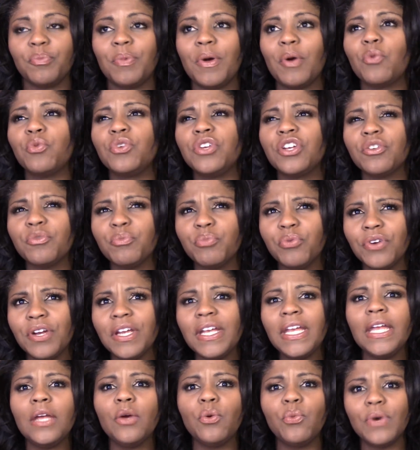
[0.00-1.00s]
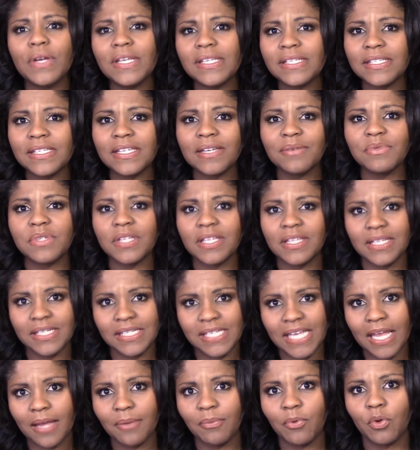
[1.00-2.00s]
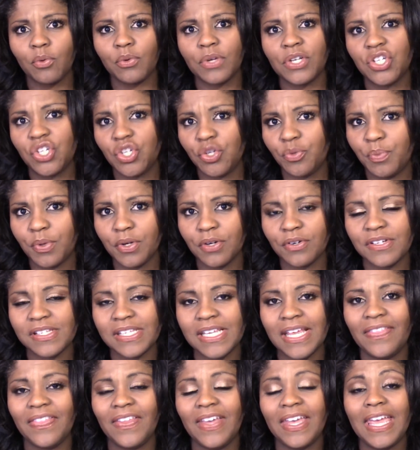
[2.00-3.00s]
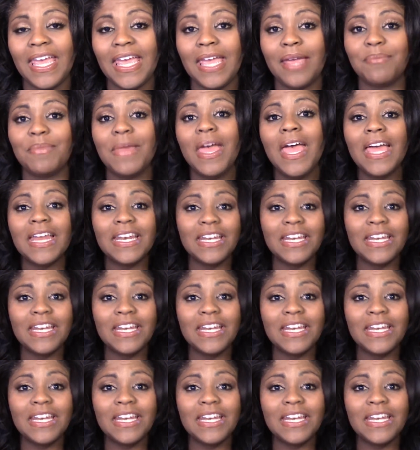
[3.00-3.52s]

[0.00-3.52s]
but you're bringing wisdom to the table when Jupiter's in the game.